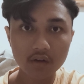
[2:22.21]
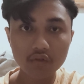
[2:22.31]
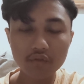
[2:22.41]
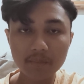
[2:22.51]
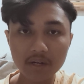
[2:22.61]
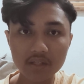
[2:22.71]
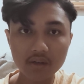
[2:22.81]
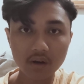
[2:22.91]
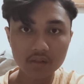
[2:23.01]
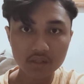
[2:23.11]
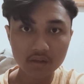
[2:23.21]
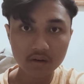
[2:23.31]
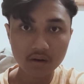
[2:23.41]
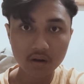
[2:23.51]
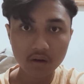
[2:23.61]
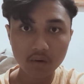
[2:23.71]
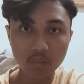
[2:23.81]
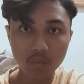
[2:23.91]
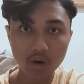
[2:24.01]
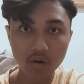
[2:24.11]
Goffman is considered
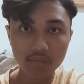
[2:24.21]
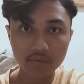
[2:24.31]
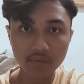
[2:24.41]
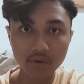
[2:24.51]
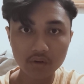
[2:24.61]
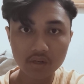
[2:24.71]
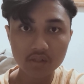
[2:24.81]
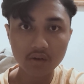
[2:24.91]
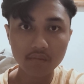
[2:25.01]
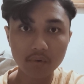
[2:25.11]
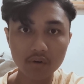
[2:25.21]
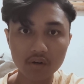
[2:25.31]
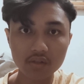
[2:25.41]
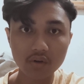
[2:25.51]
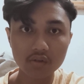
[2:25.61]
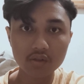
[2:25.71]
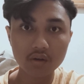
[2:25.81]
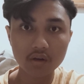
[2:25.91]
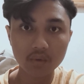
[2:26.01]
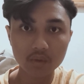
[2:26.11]
one of the founders of modern
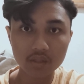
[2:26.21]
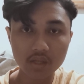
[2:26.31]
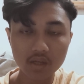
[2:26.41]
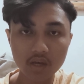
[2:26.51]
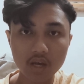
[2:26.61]
sociolinguistics.